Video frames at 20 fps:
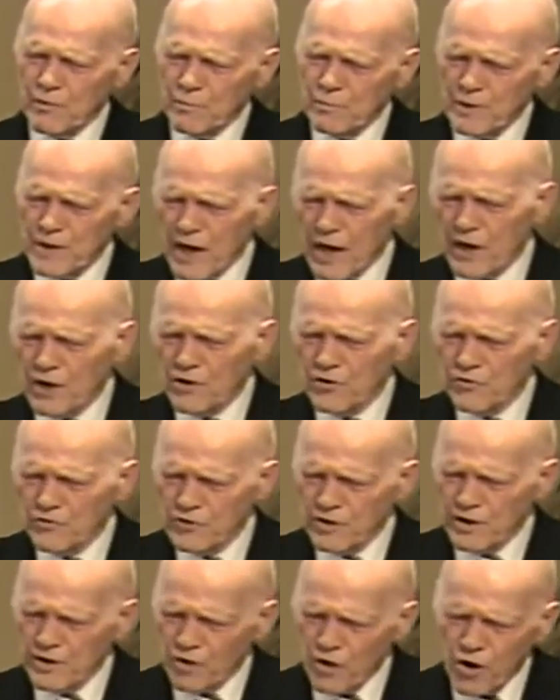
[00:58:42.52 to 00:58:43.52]

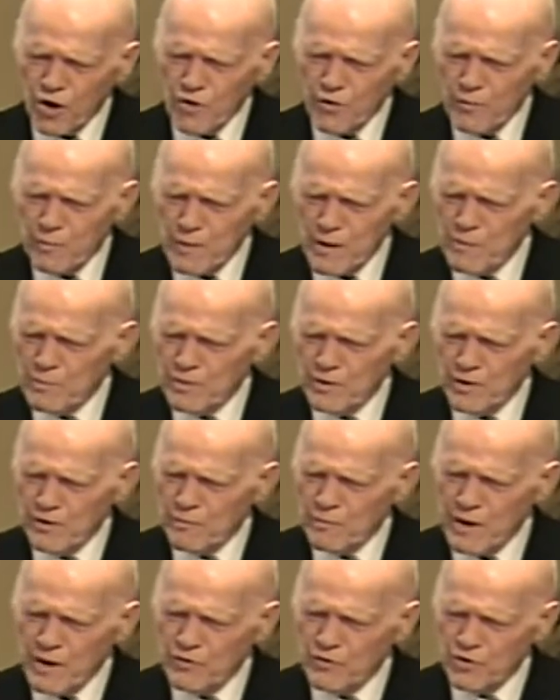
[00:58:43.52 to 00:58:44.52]
pianist, and all the people that
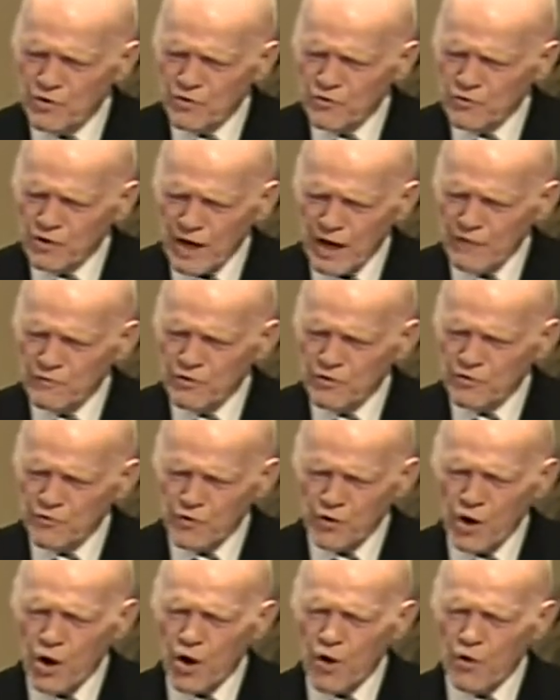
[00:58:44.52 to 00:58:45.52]
have made this conference,
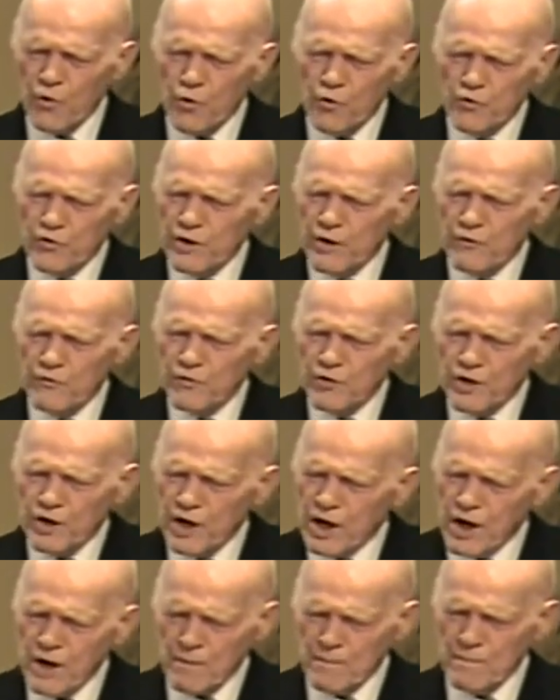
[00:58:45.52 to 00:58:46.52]
for all those that have
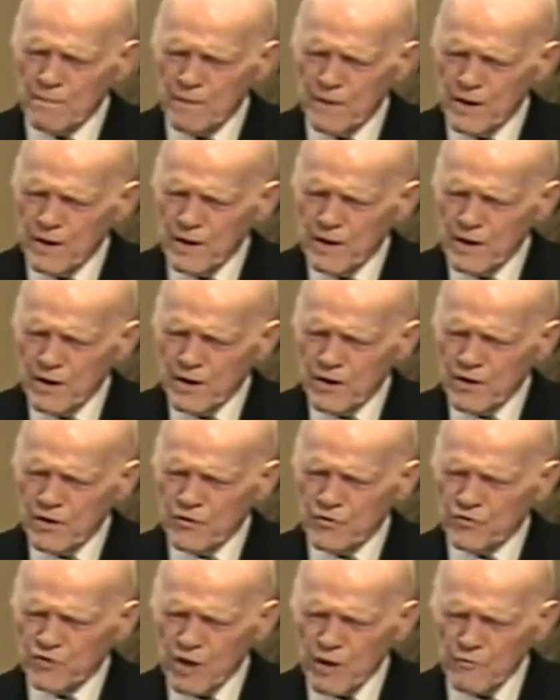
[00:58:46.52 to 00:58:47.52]
come,
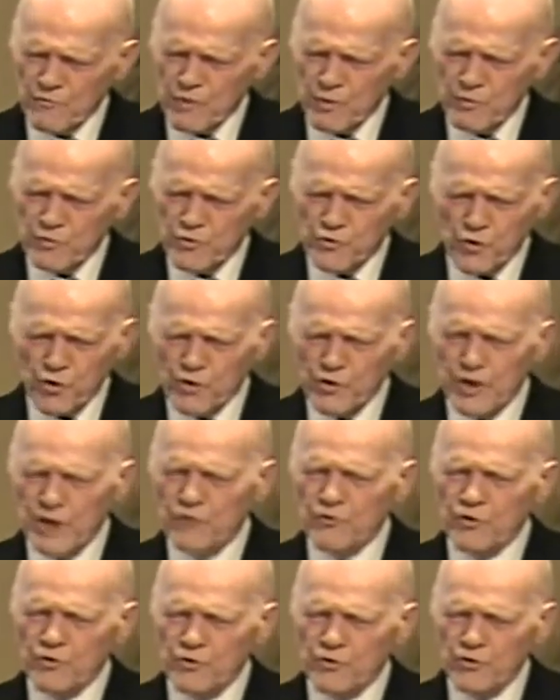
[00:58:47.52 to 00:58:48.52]
some from short
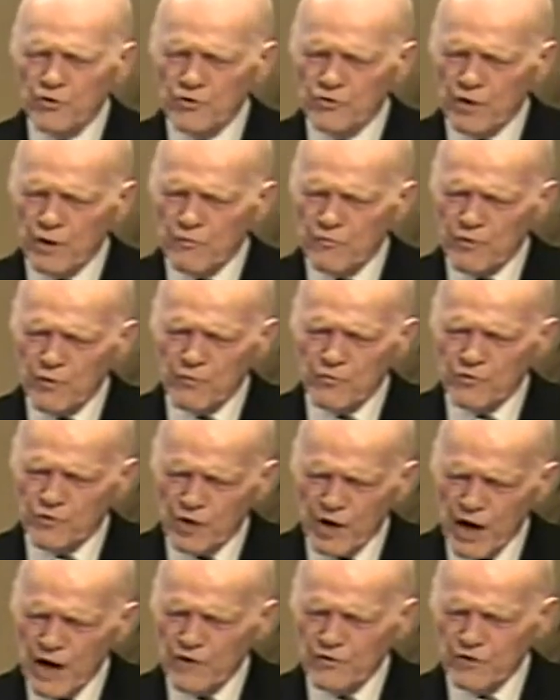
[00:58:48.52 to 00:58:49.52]
distances, some from
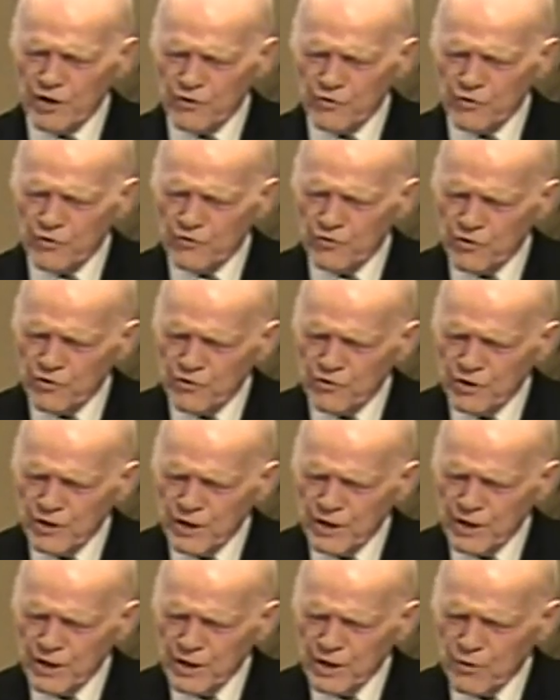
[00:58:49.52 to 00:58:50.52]
large distances.
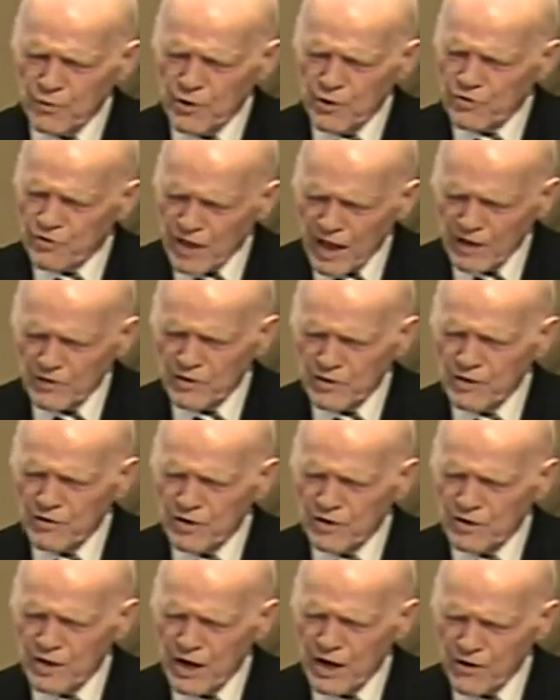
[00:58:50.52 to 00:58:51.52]
We thank Thee
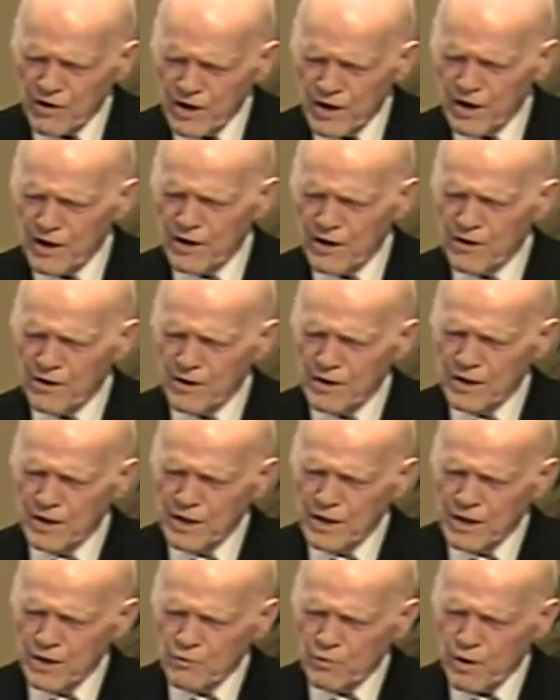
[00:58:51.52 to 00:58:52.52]
that they are here.
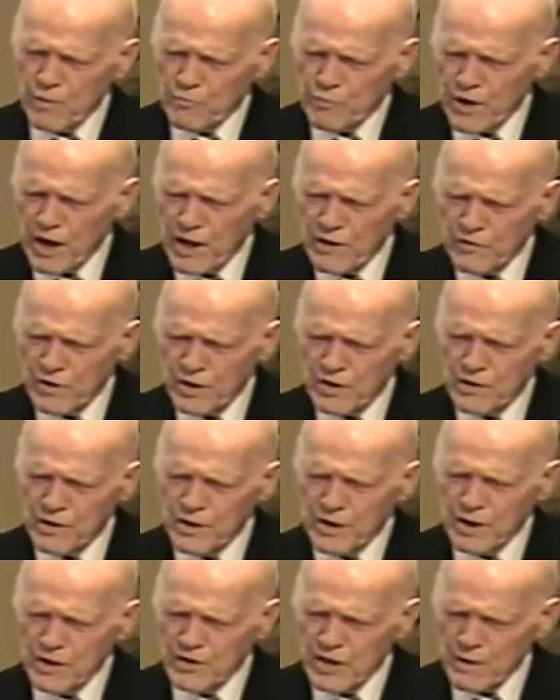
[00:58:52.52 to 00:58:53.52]
We pray that
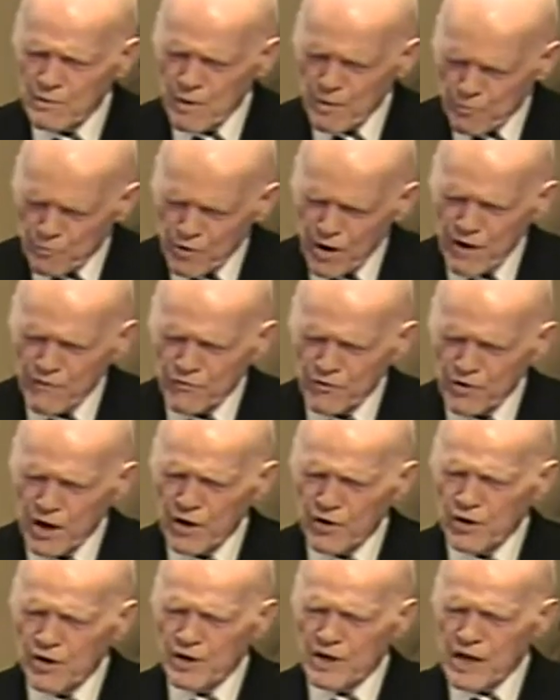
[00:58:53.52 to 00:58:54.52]
they may pray for
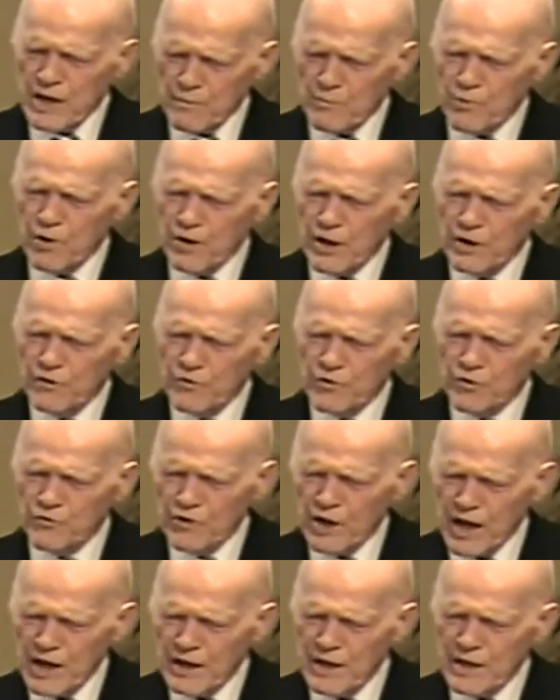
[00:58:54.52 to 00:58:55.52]
our Dean Burgon
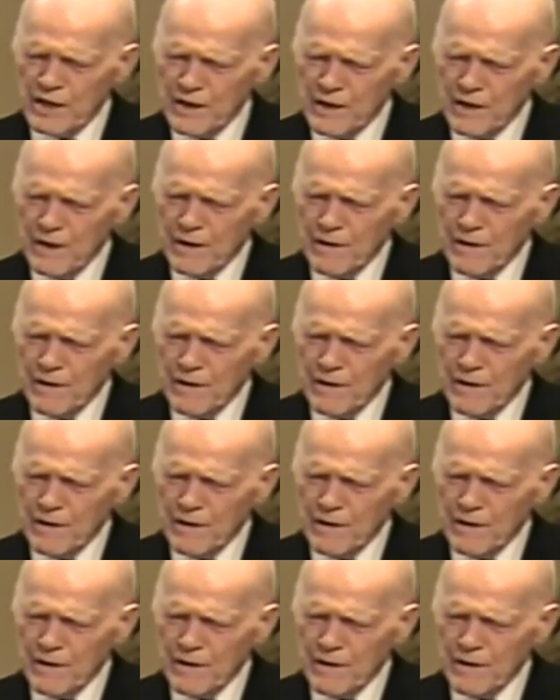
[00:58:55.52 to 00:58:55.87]
Society.